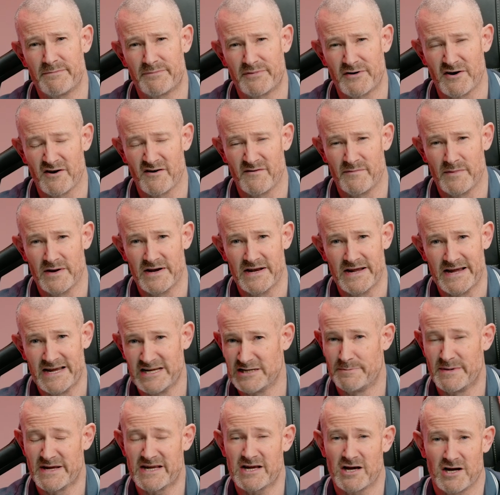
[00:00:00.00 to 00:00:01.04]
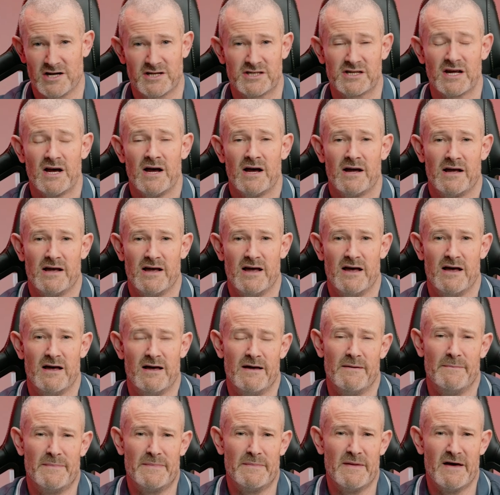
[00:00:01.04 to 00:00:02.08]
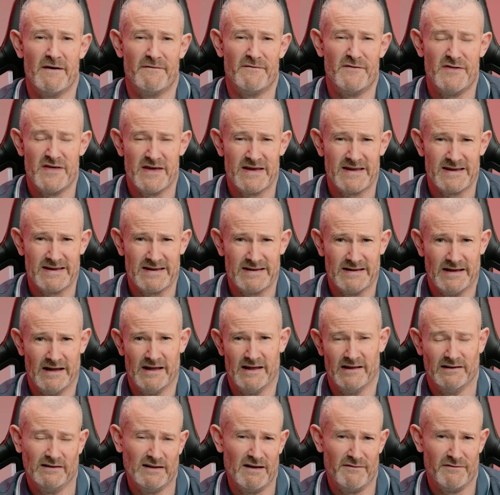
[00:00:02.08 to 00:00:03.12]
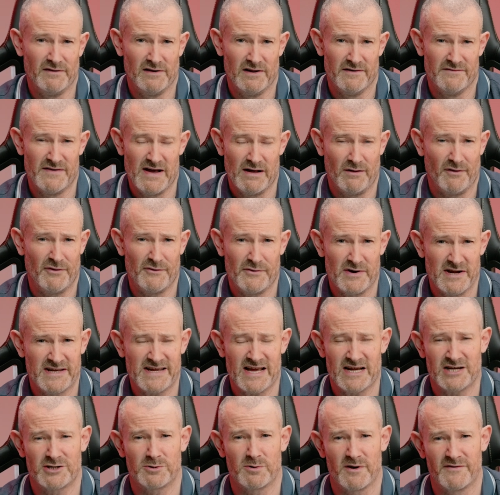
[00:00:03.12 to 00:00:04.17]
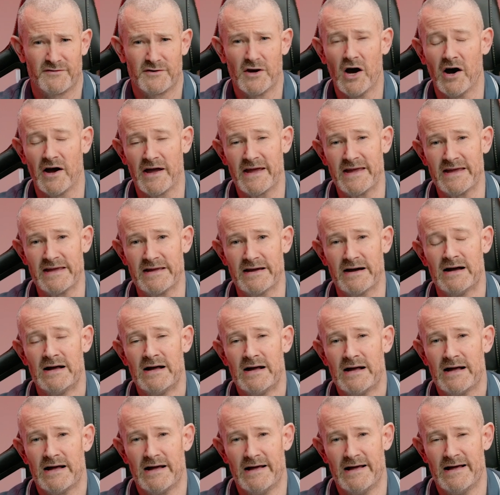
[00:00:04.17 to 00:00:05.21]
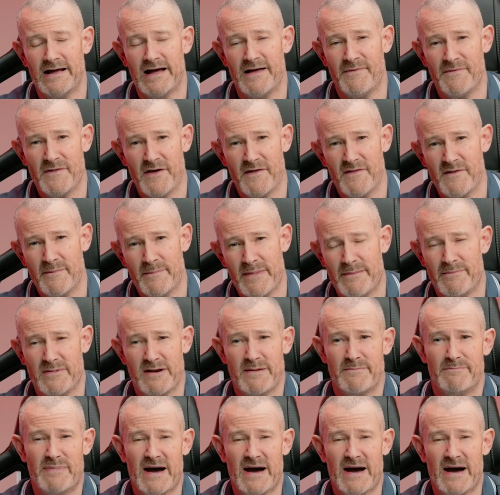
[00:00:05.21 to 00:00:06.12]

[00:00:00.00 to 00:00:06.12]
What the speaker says: improvement is because of the level of L3 cache we've got here, and that the memory